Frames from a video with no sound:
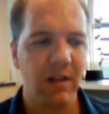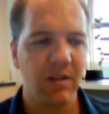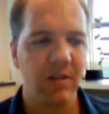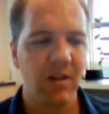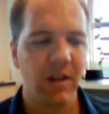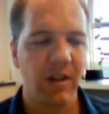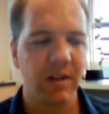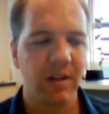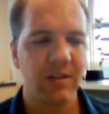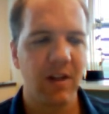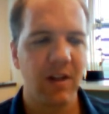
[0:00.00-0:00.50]

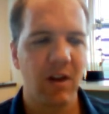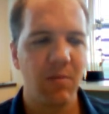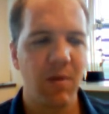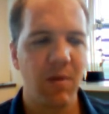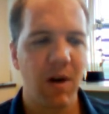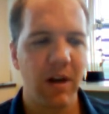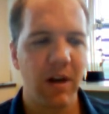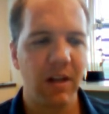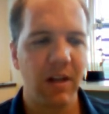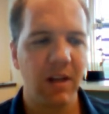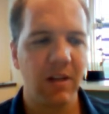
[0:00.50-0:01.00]
Now the cell
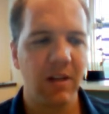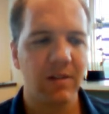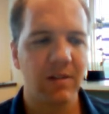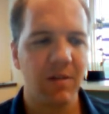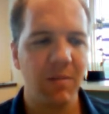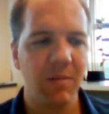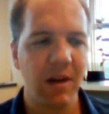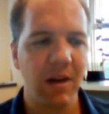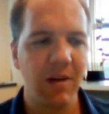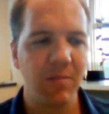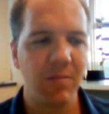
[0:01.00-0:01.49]
body is the
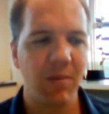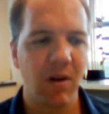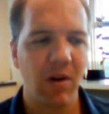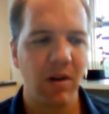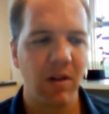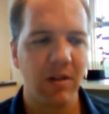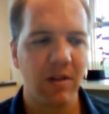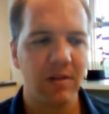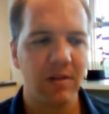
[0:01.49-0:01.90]
main part of the